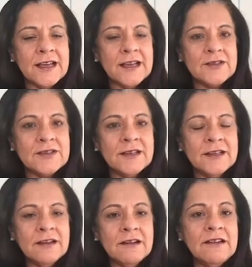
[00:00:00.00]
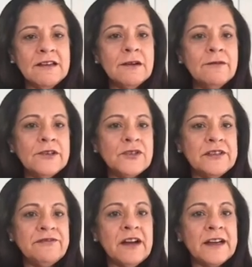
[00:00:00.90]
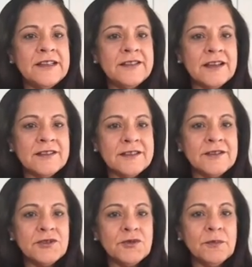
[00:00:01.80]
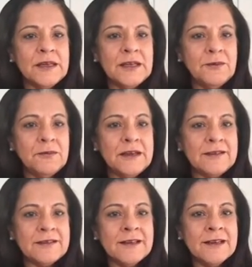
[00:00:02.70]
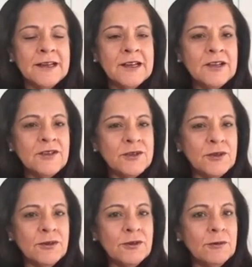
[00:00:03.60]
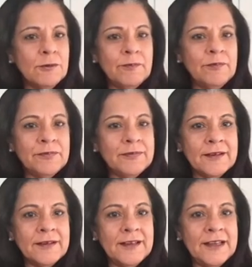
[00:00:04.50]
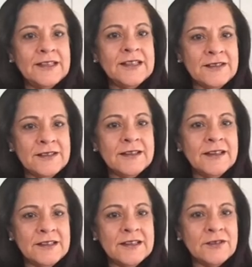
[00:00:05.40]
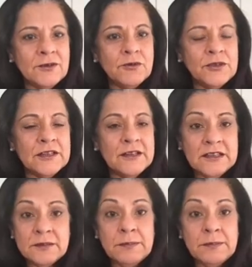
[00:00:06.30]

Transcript: as a year which defines us in so many ways. So it is it is a good year. It's